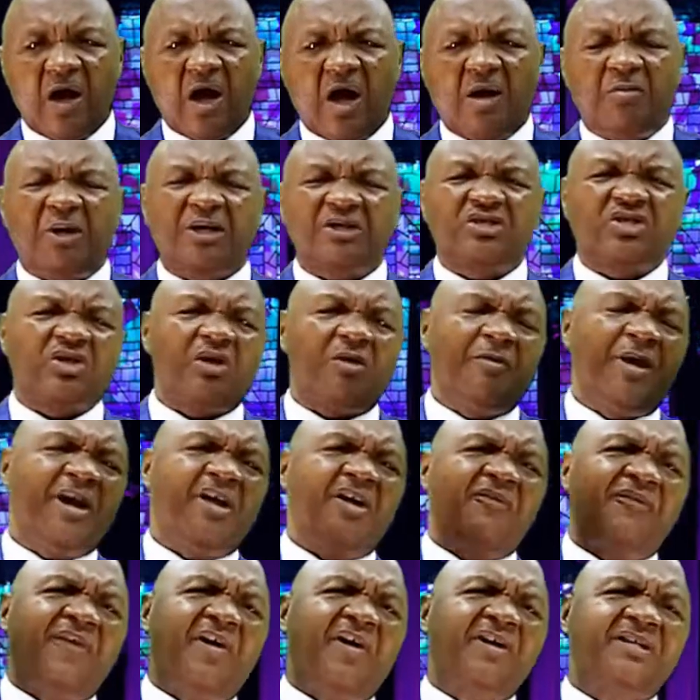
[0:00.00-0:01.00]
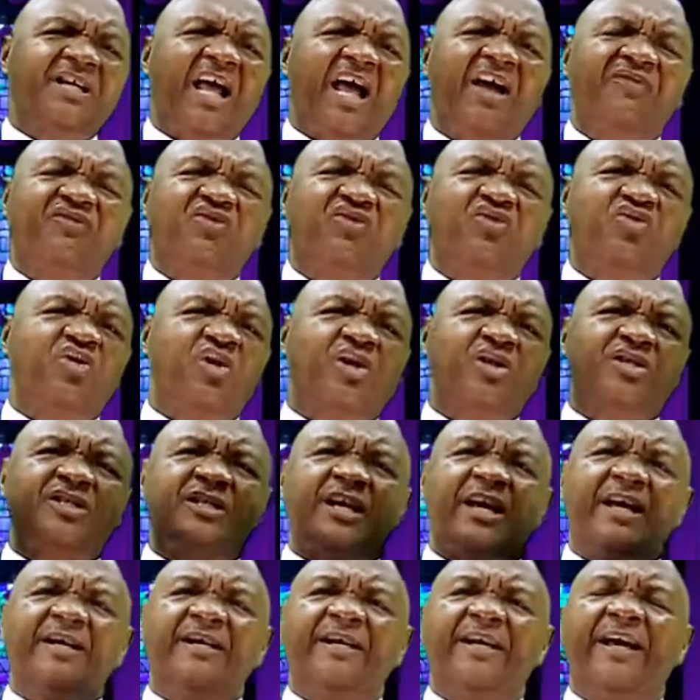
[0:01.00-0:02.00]
But so many of us have
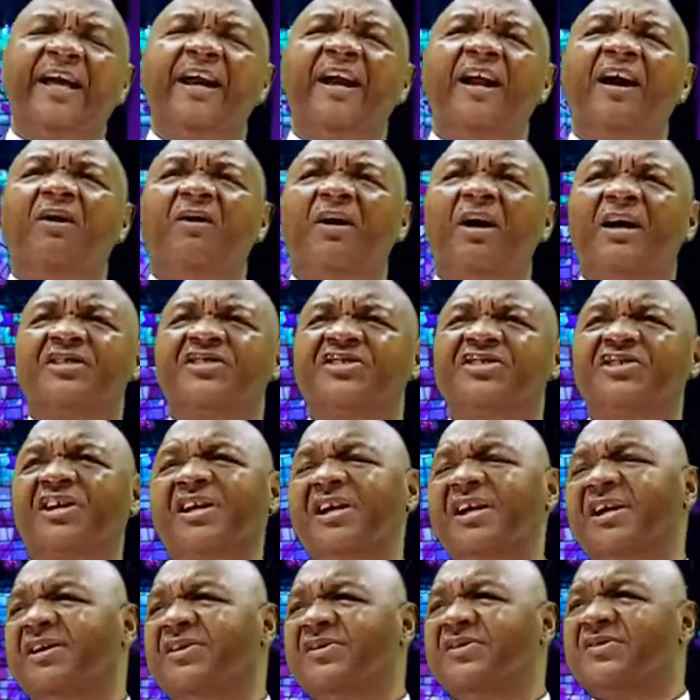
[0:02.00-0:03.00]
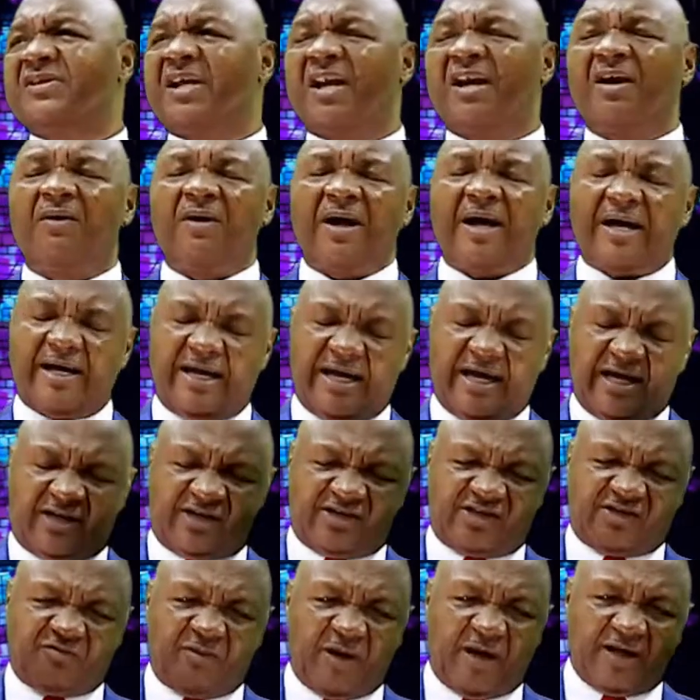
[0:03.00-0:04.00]
trusted in our skills and our
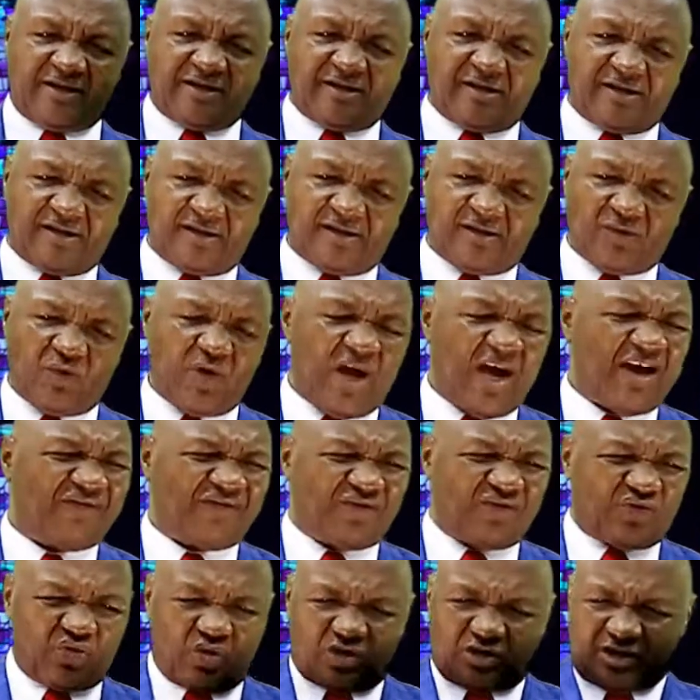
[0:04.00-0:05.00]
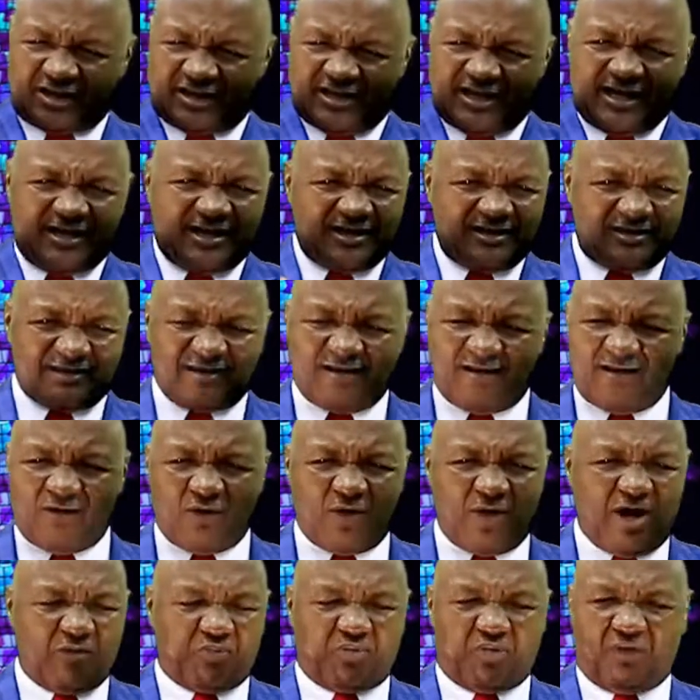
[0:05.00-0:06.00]
expertise. We have trusted,
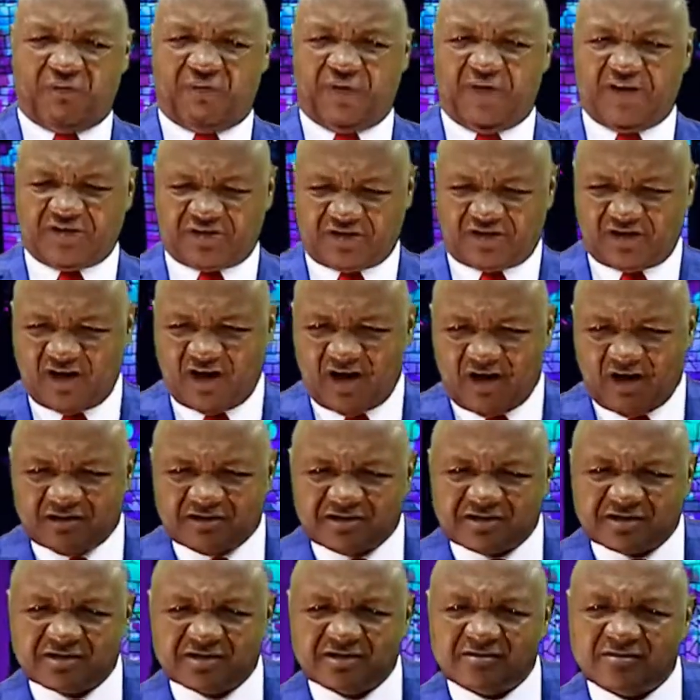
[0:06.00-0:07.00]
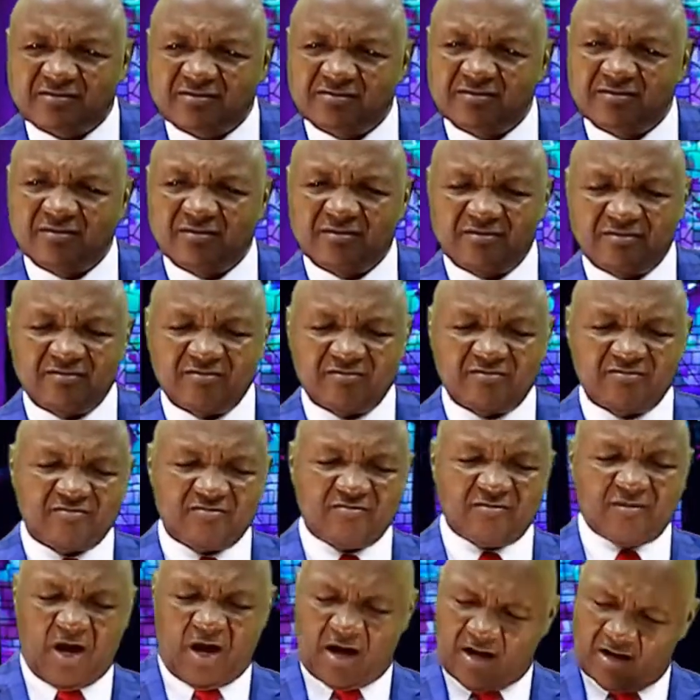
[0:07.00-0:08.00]
or we are professionals.
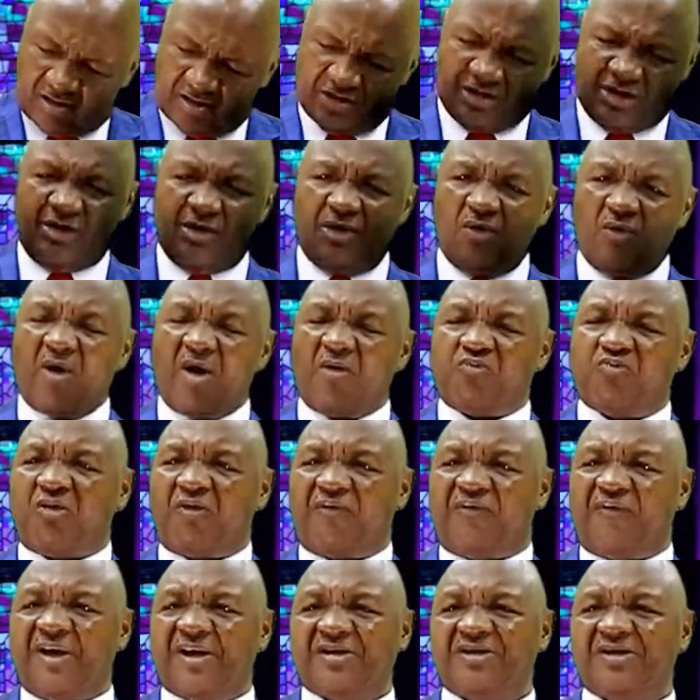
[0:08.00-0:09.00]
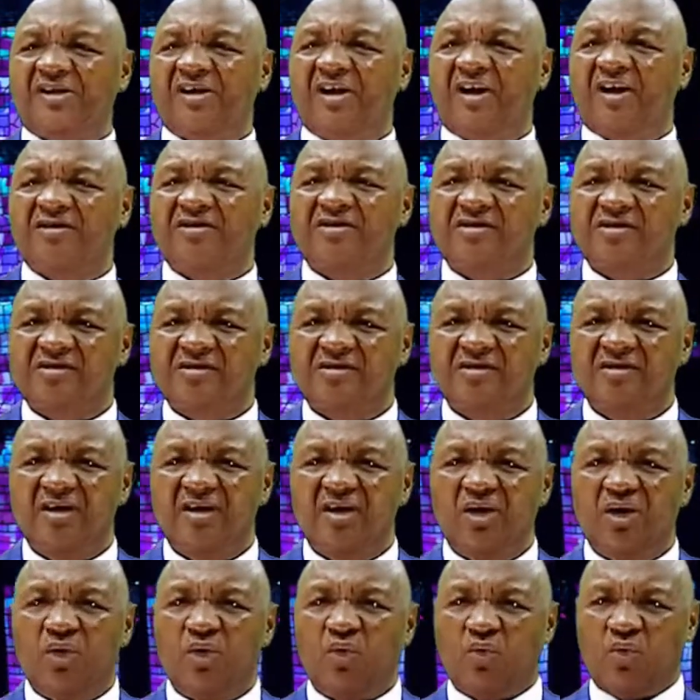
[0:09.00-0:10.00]
Oh, you know, we are professionals.
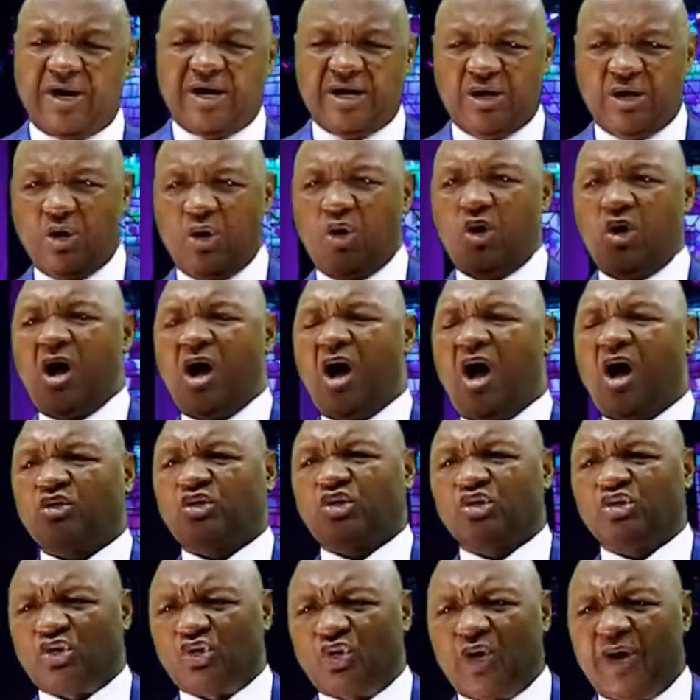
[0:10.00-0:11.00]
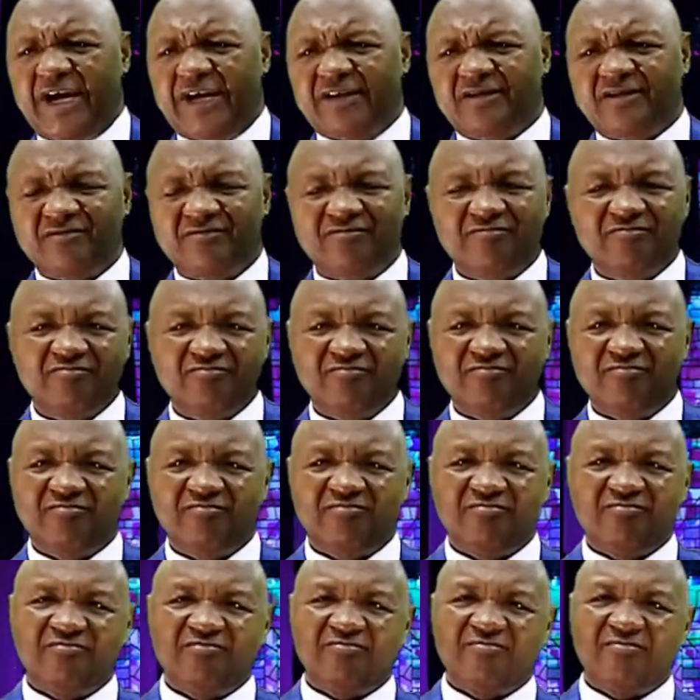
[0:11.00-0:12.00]
We know how to do it,
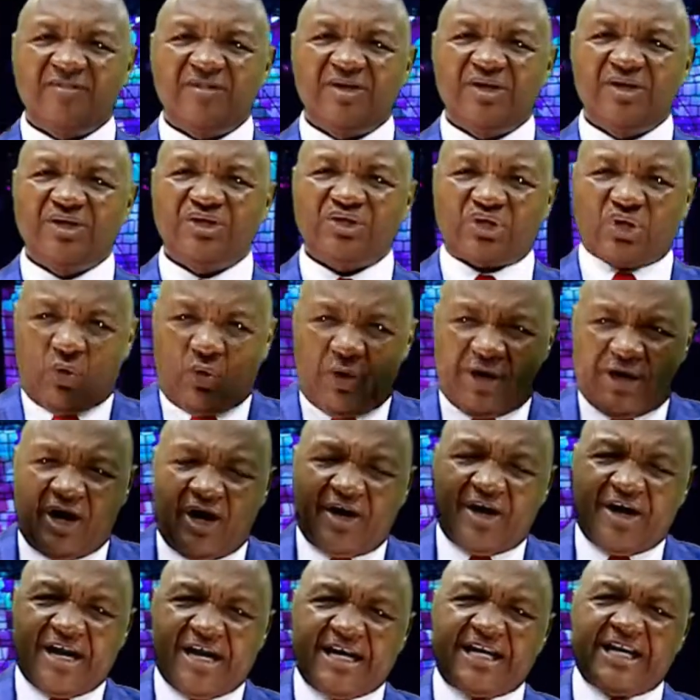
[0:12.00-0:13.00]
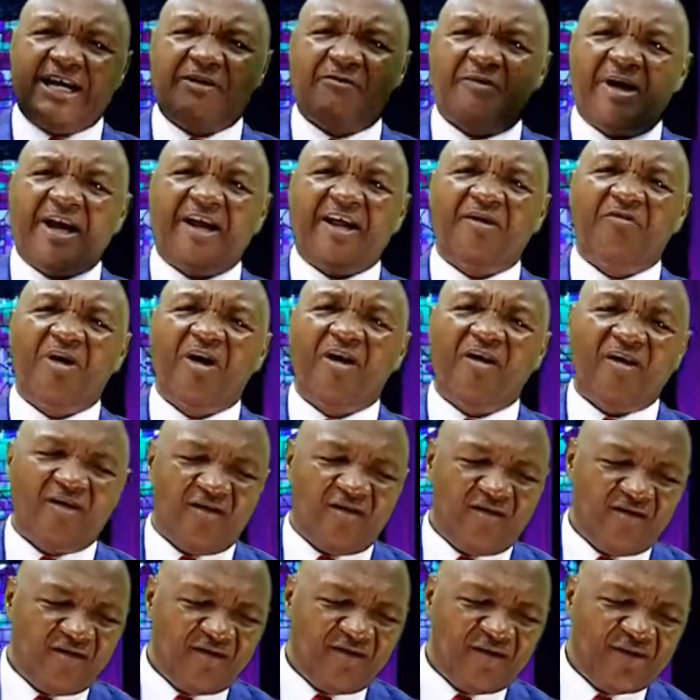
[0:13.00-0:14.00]
so we don't need him anymore.
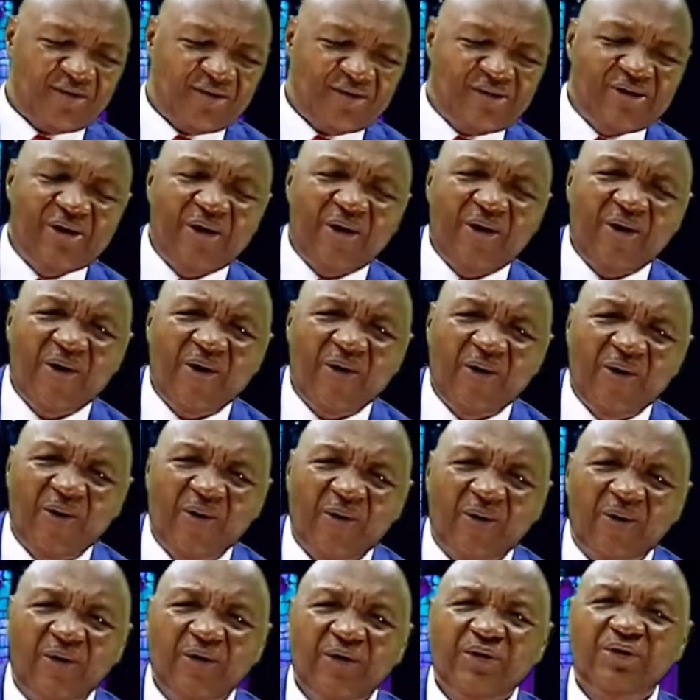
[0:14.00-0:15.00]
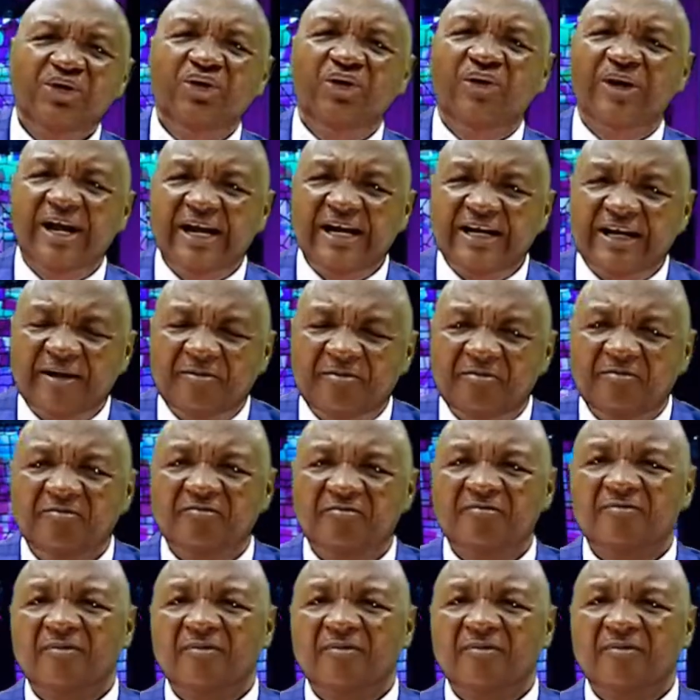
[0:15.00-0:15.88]
No, you need him.